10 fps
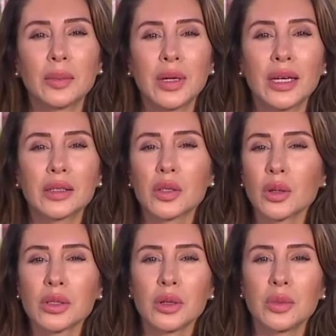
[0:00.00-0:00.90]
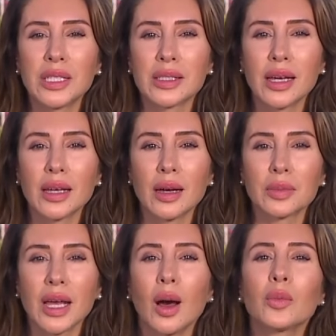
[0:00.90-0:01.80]
campaign has also been set
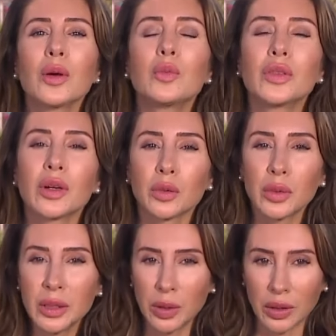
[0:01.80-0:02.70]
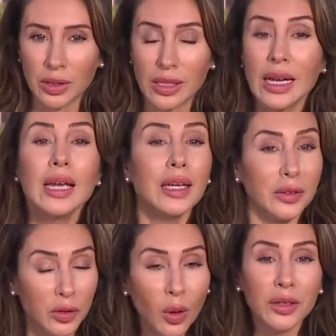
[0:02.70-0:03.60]
up to help them with their rebuild.
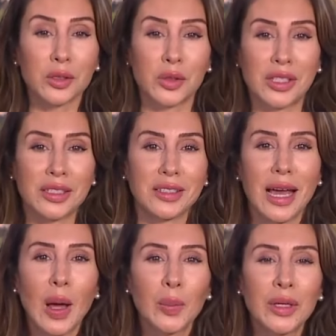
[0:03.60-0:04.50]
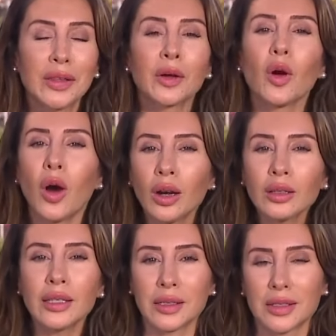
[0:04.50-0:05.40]
If you're interested in helping, there
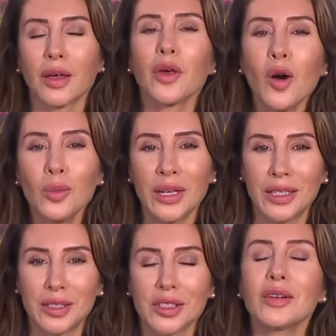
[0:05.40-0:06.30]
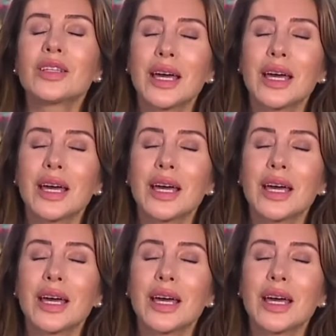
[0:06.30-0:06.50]
are links on the homepage of